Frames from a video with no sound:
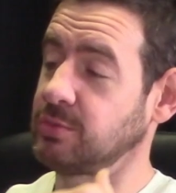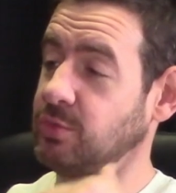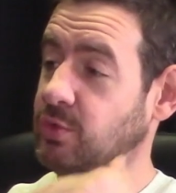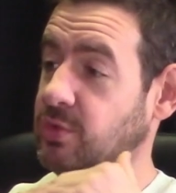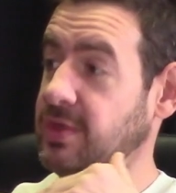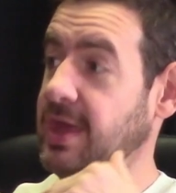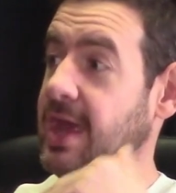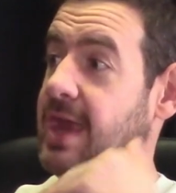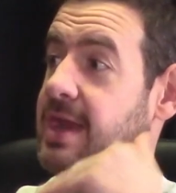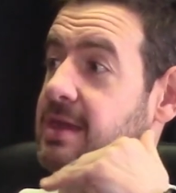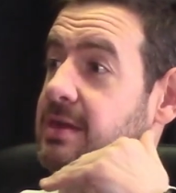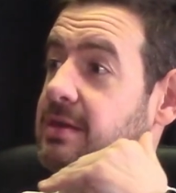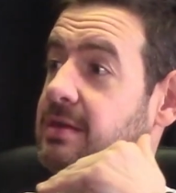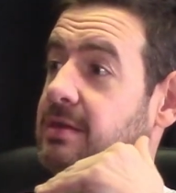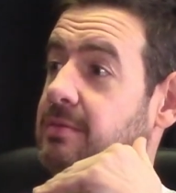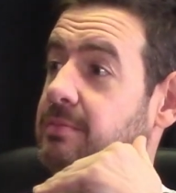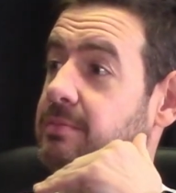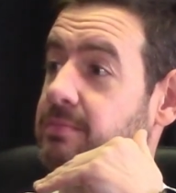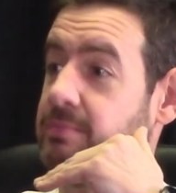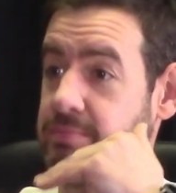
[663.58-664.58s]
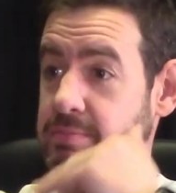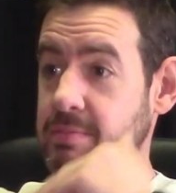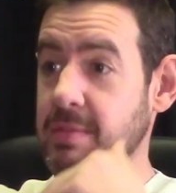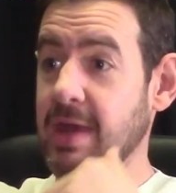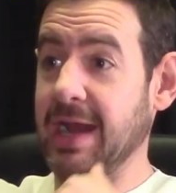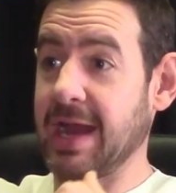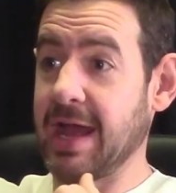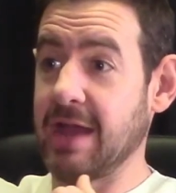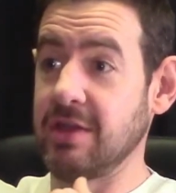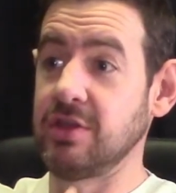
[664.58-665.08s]
will then
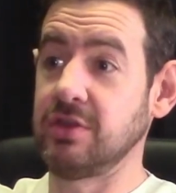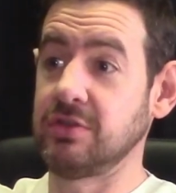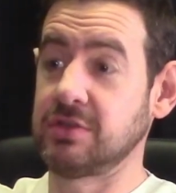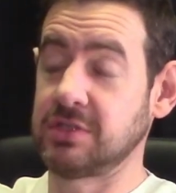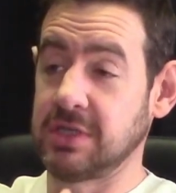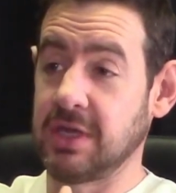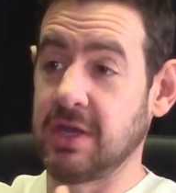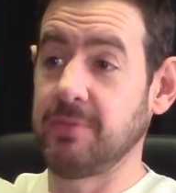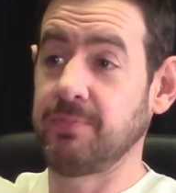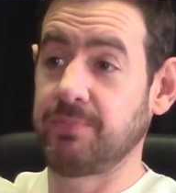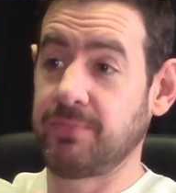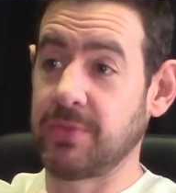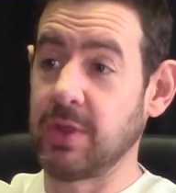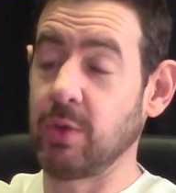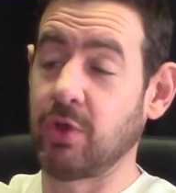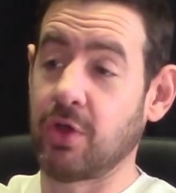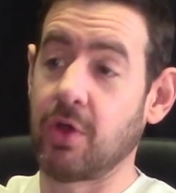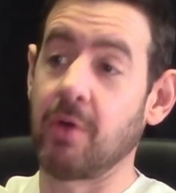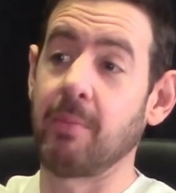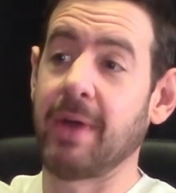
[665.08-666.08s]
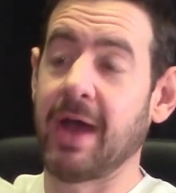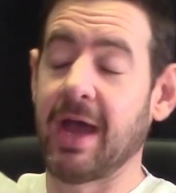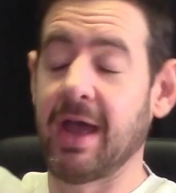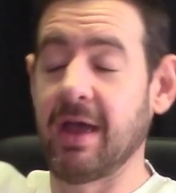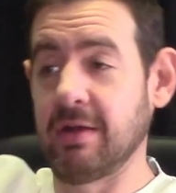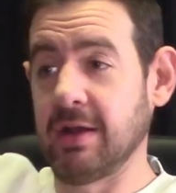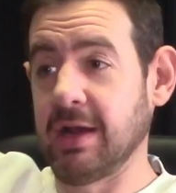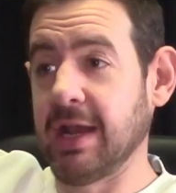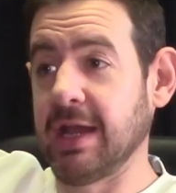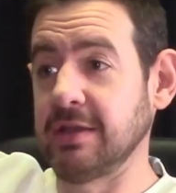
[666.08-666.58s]
allow you it will
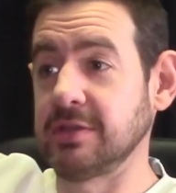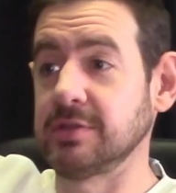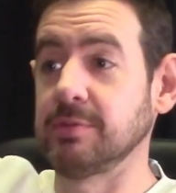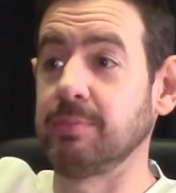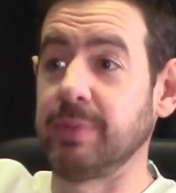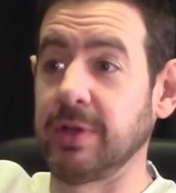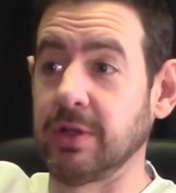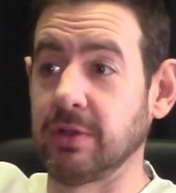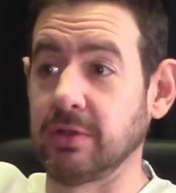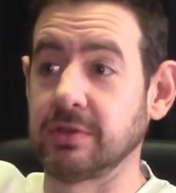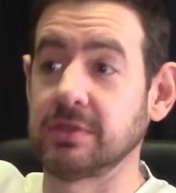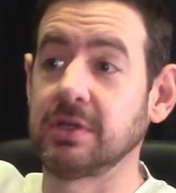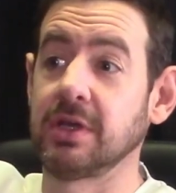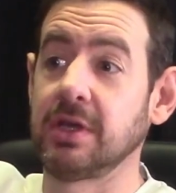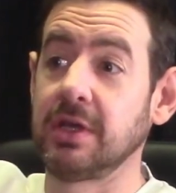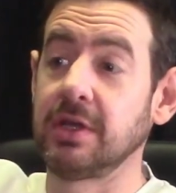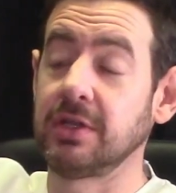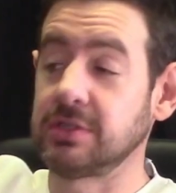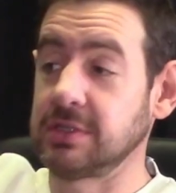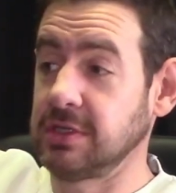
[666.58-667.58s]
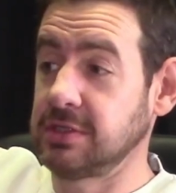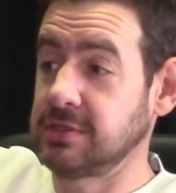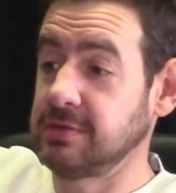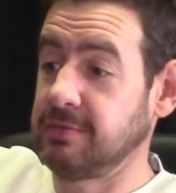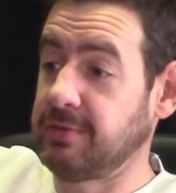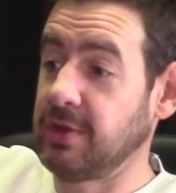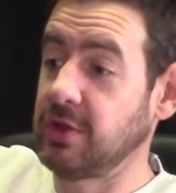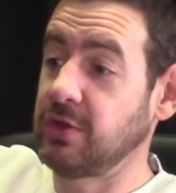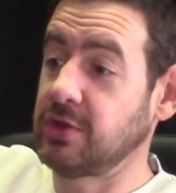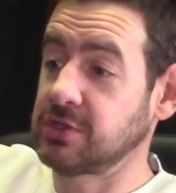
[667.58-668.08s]
compound and allow you to build to
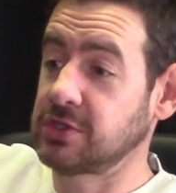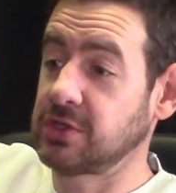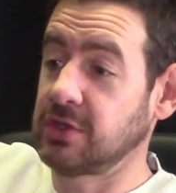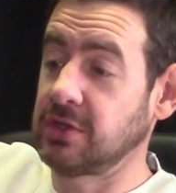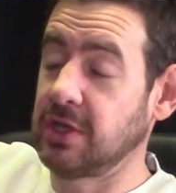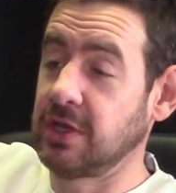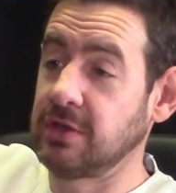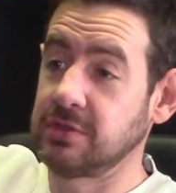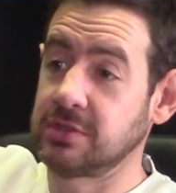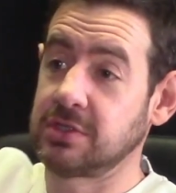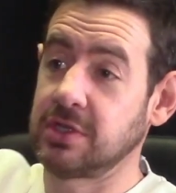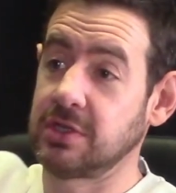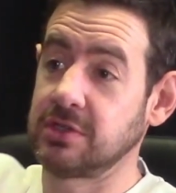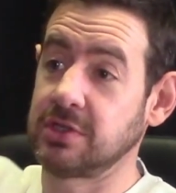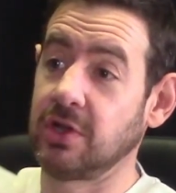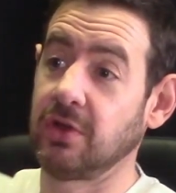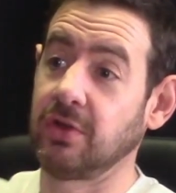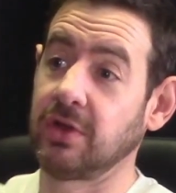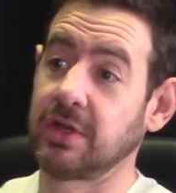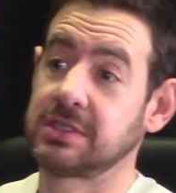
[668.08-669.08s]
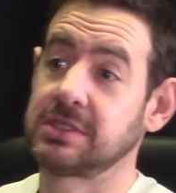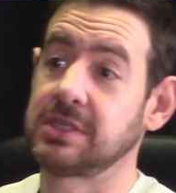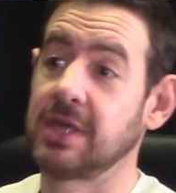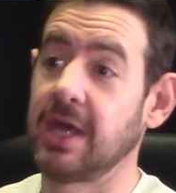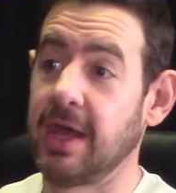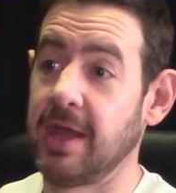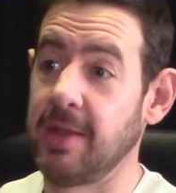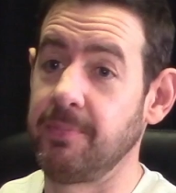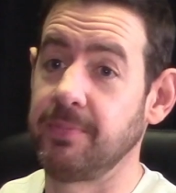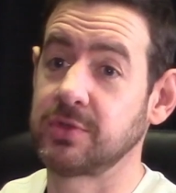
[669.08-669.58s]
focus on those longer
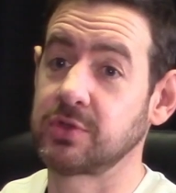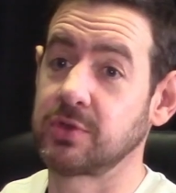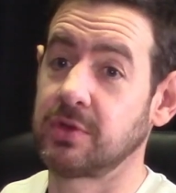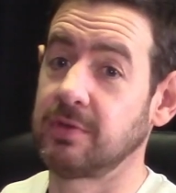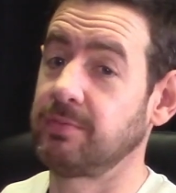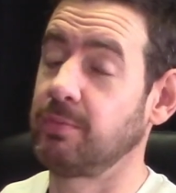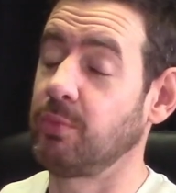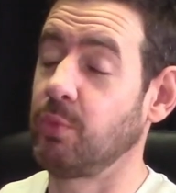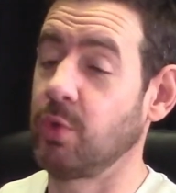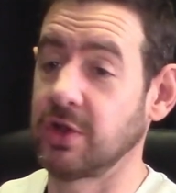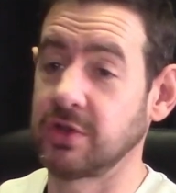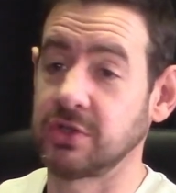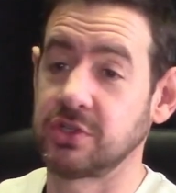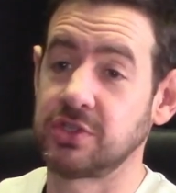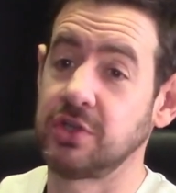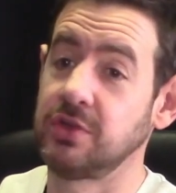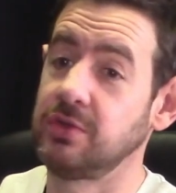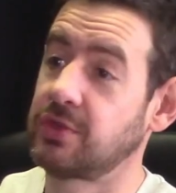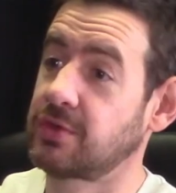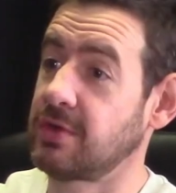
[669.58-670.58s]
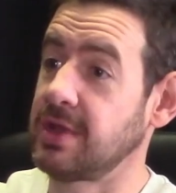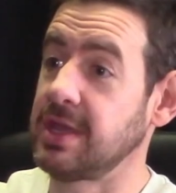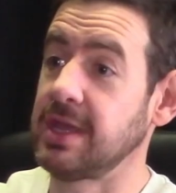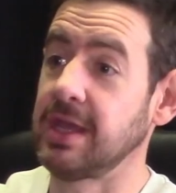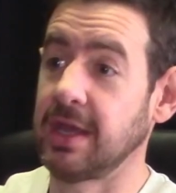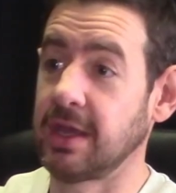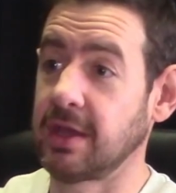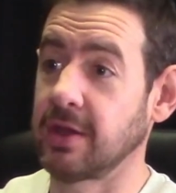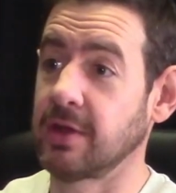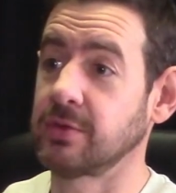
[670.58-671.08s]
term sort of 1, 2, 3
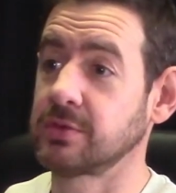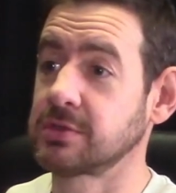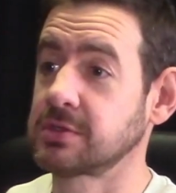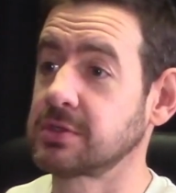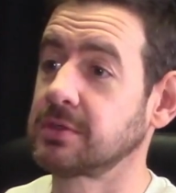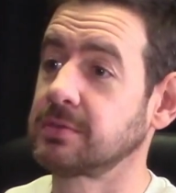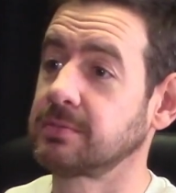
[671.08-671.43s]
year goals.